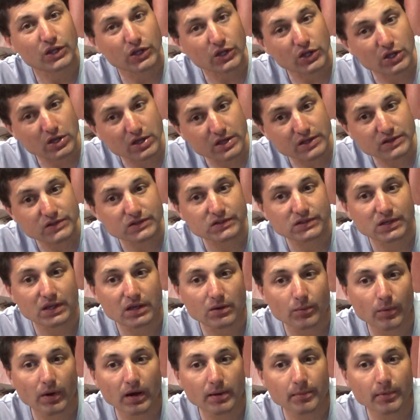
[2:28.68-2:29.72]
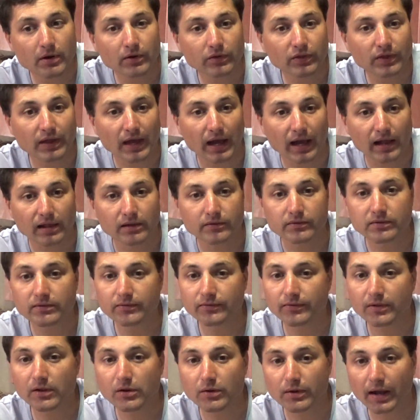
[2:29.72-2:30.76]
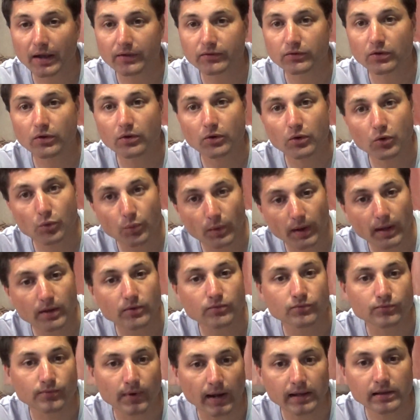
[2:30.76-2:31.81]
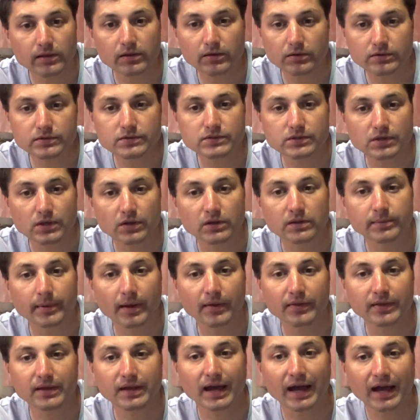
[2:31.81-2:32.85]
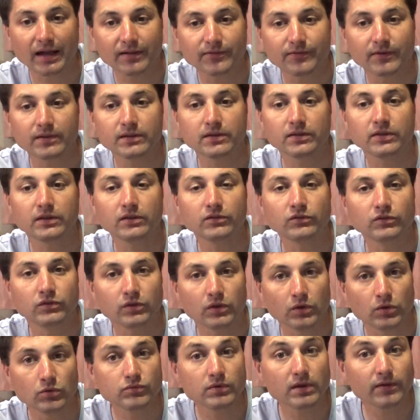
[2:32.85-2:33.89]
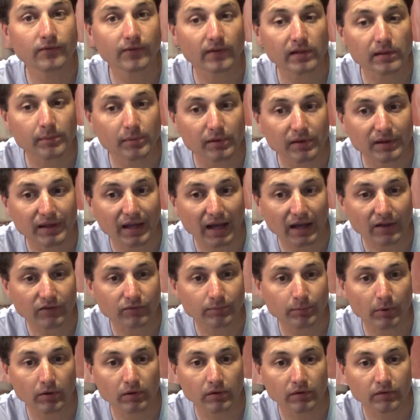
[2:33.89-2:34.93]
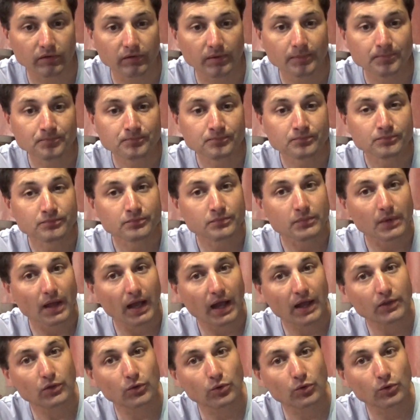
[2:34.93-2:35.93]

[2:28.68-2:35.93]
you can see why both Calor and Flow Gas are quite rightly concerned about the advent of these new refillable gas bottles, and